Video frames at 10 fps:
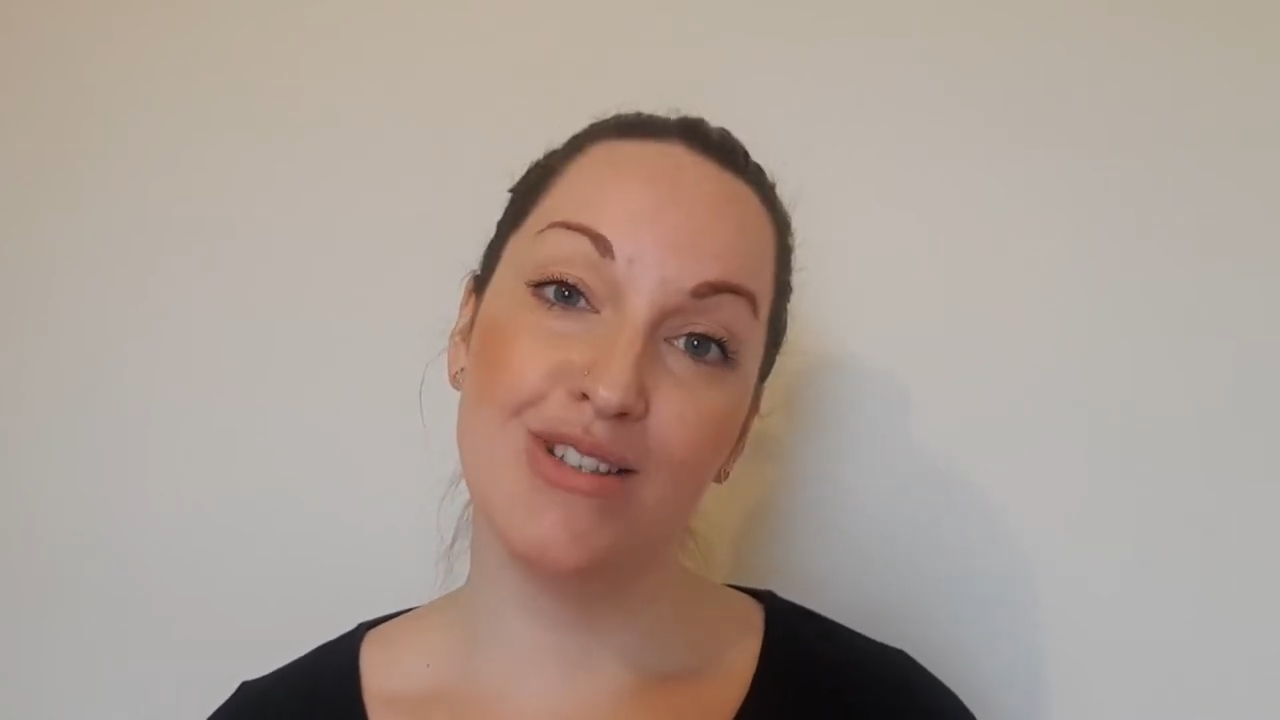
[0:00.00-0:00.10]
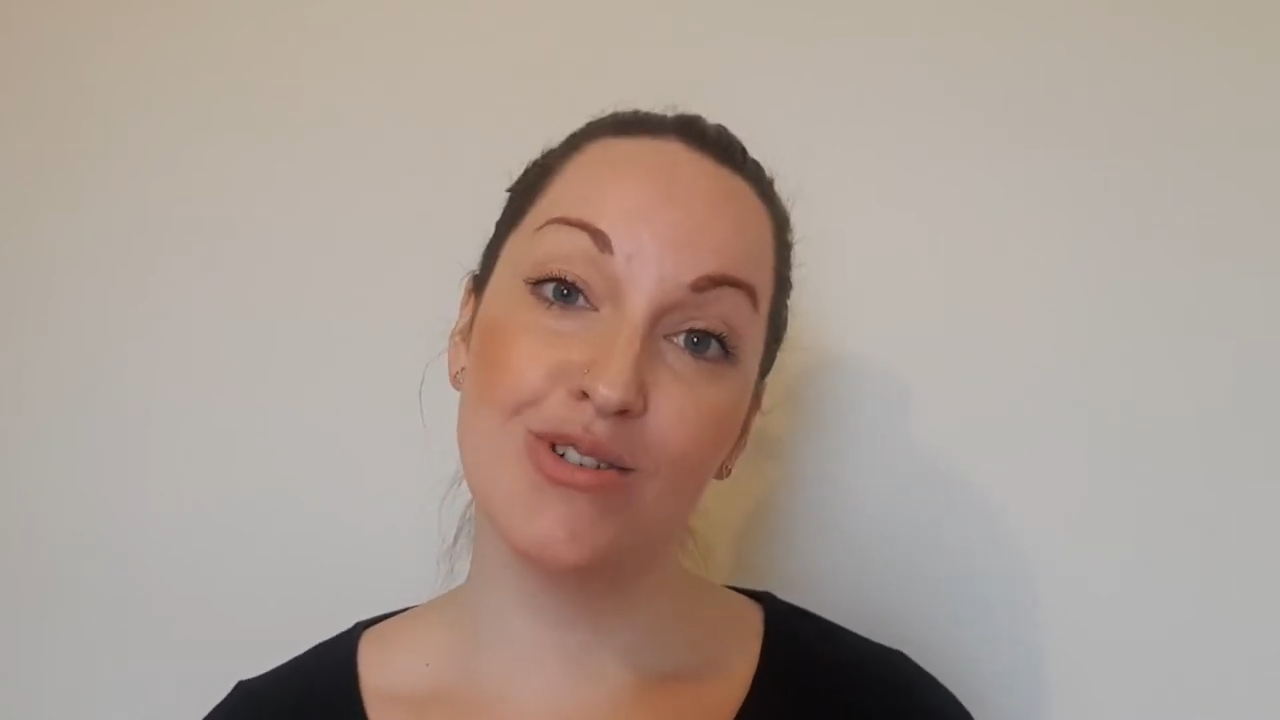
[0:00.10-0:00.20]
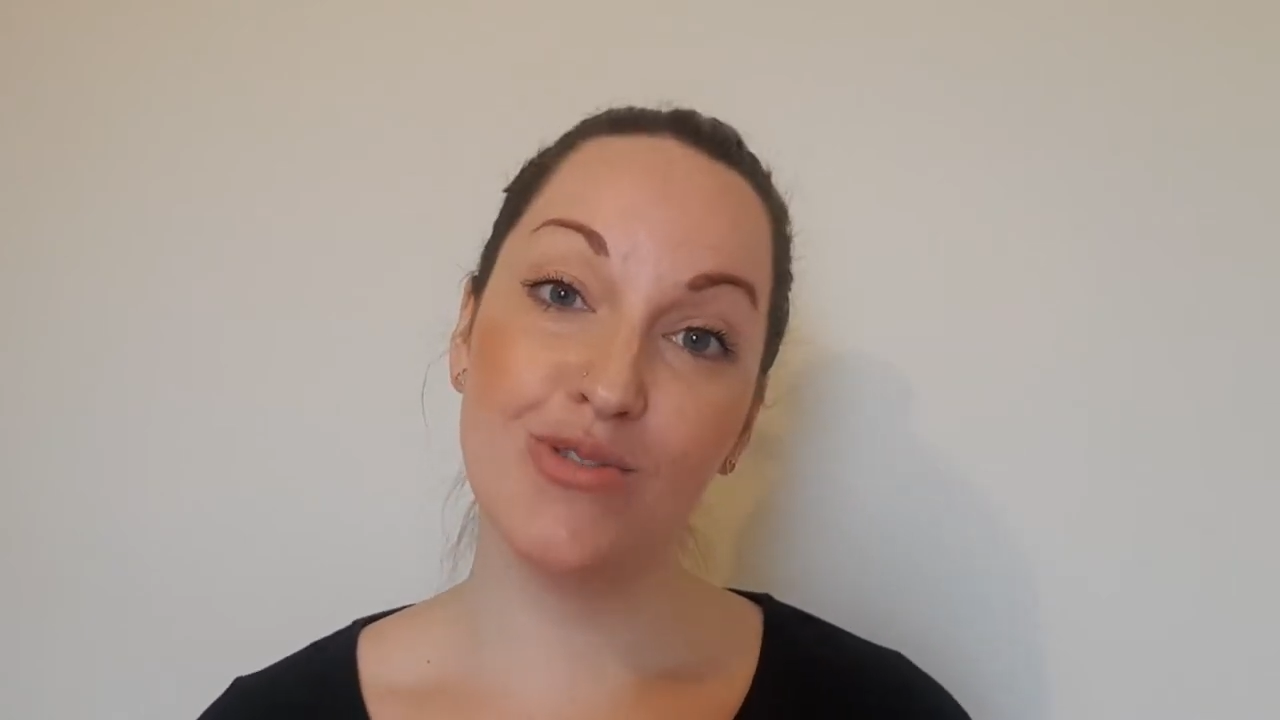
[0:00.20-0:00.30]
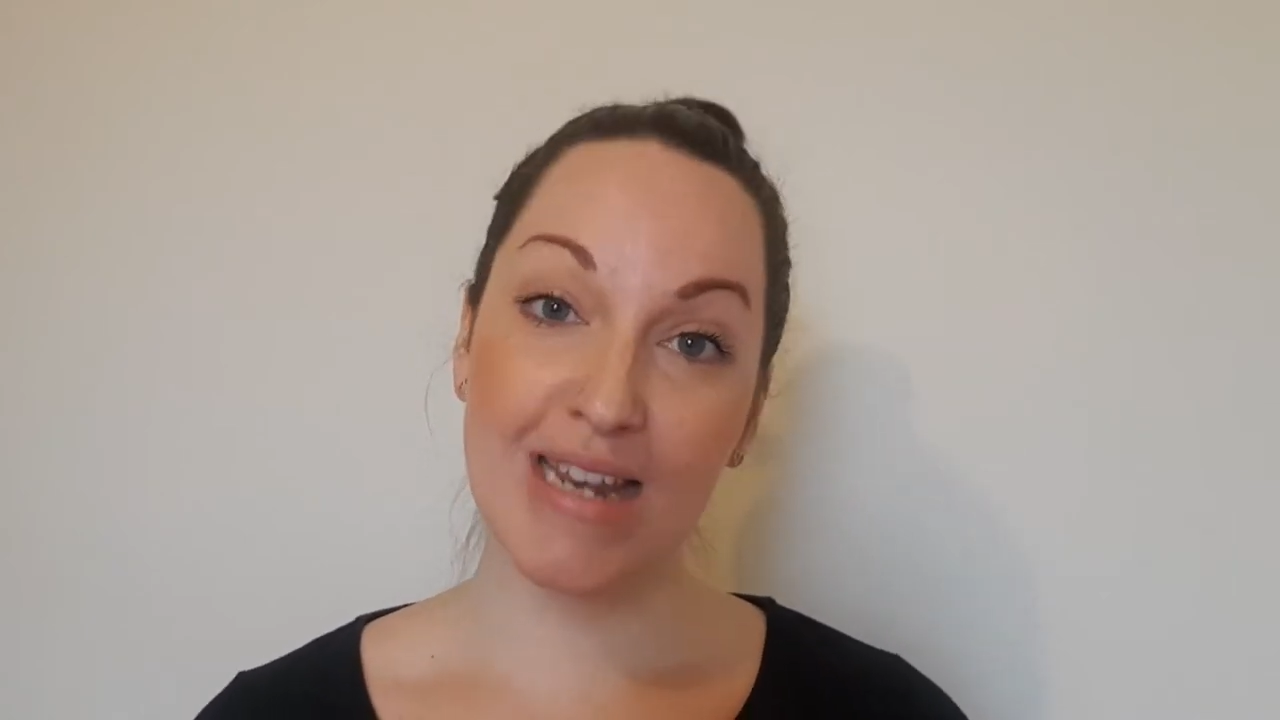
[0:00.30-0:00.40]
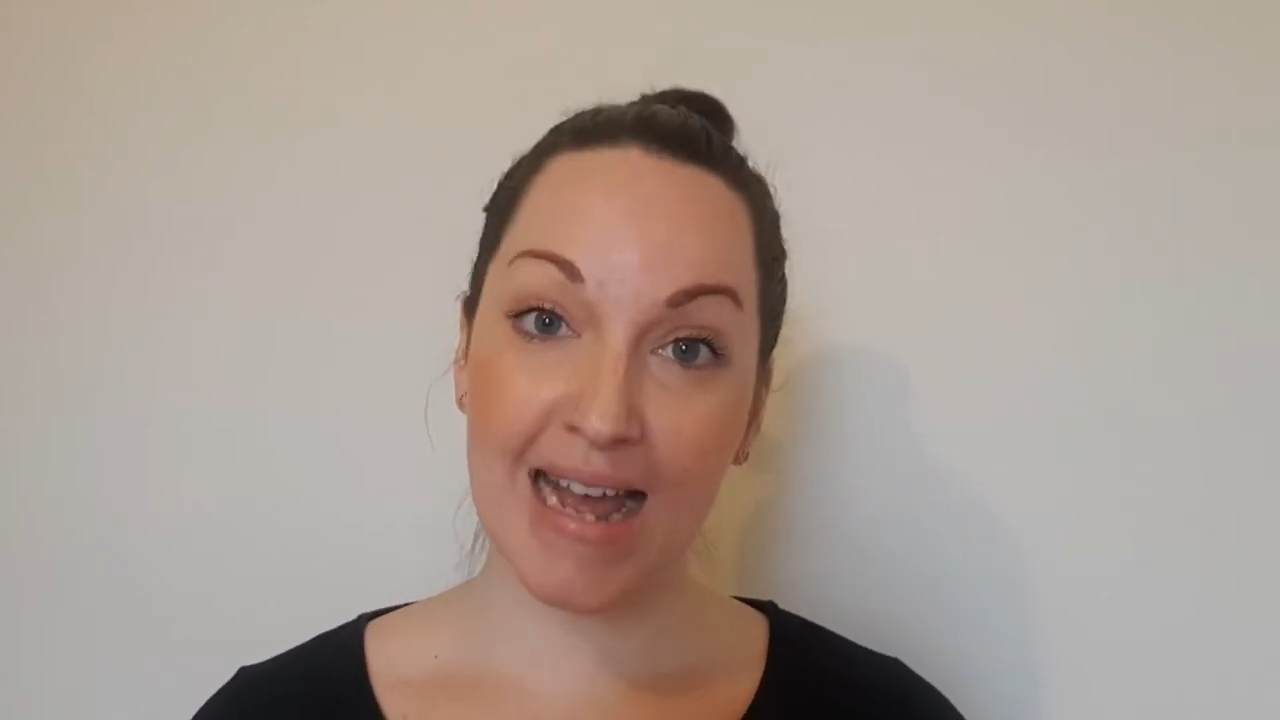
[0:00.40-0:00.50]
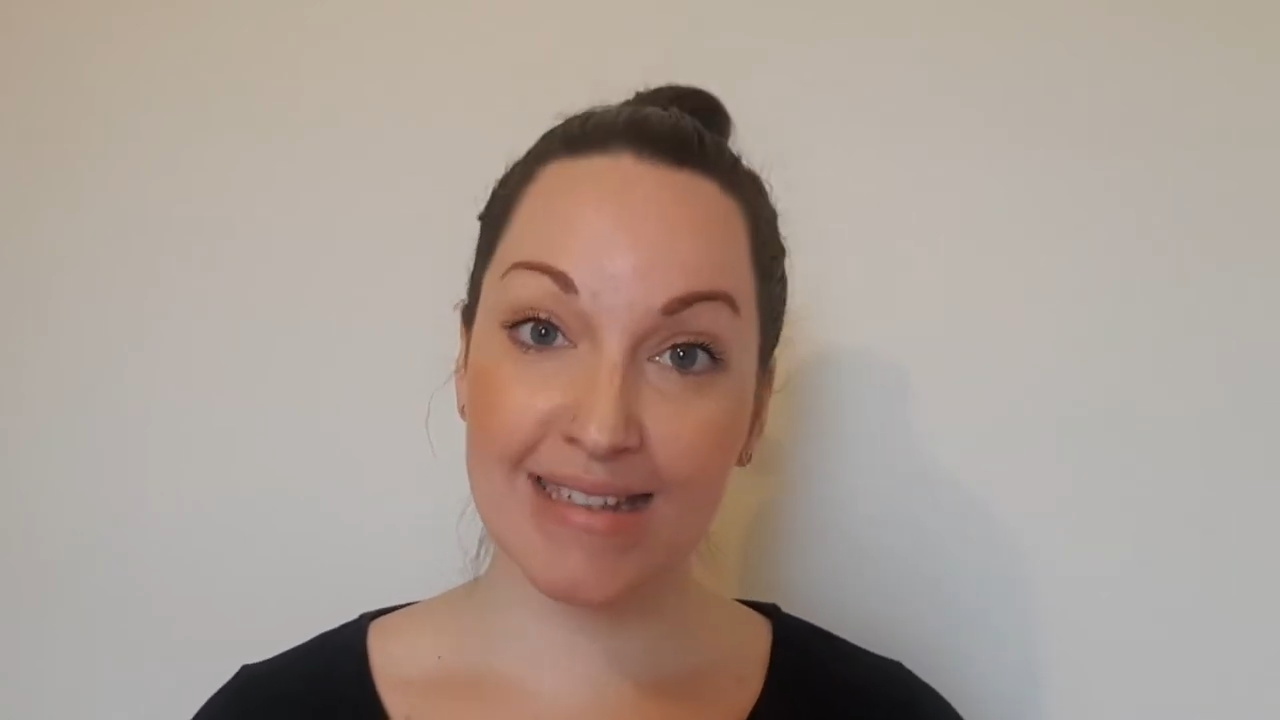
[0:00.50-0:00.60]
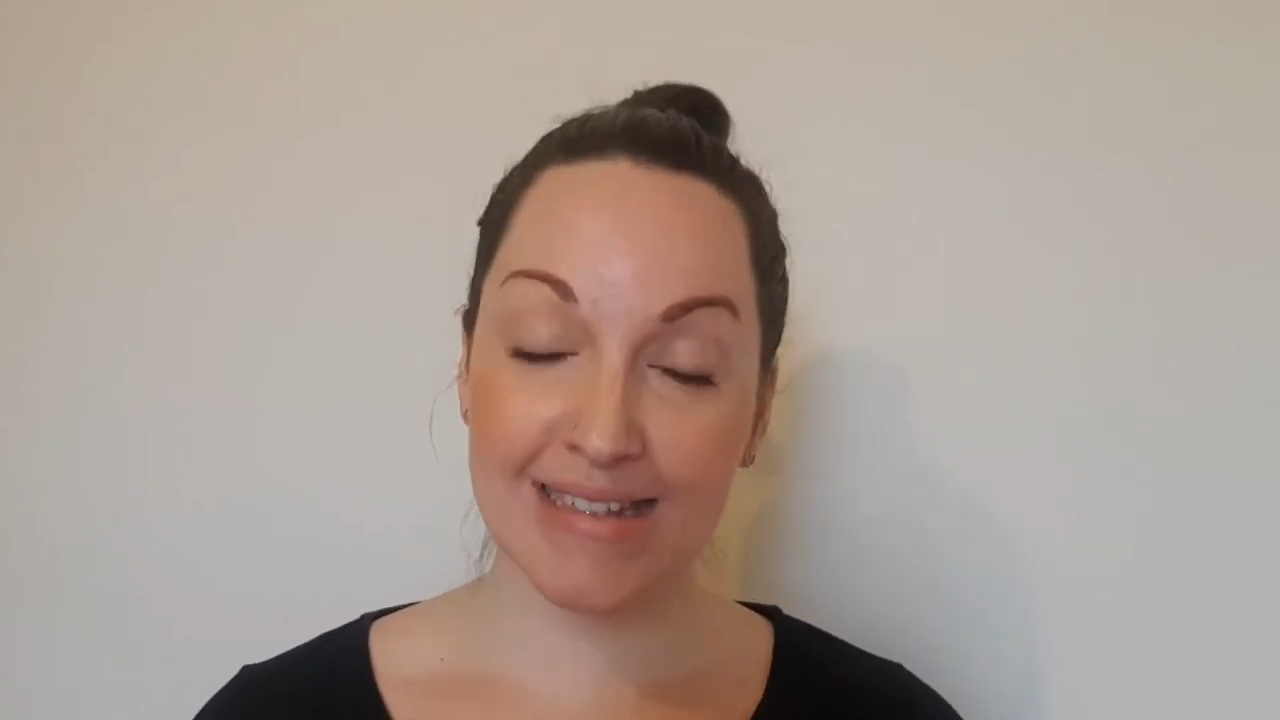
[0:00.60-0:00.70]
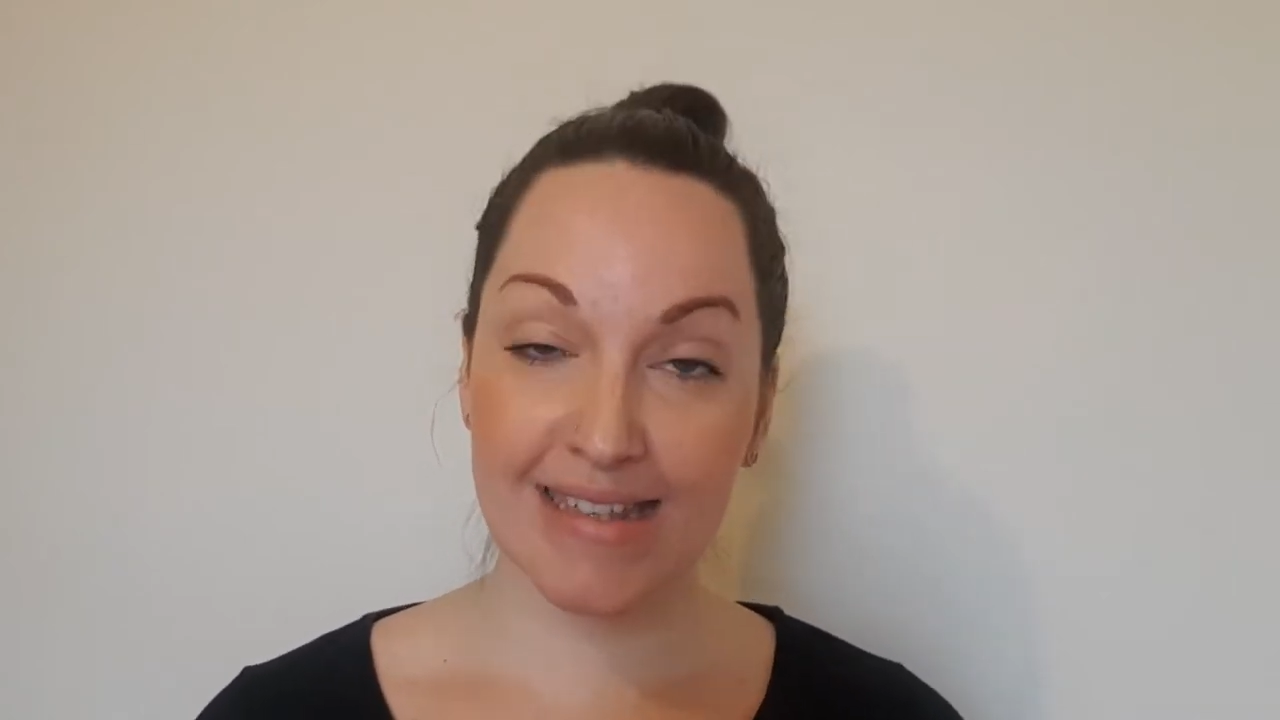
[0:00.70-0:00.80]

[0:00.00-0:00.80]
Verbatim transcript: screen acting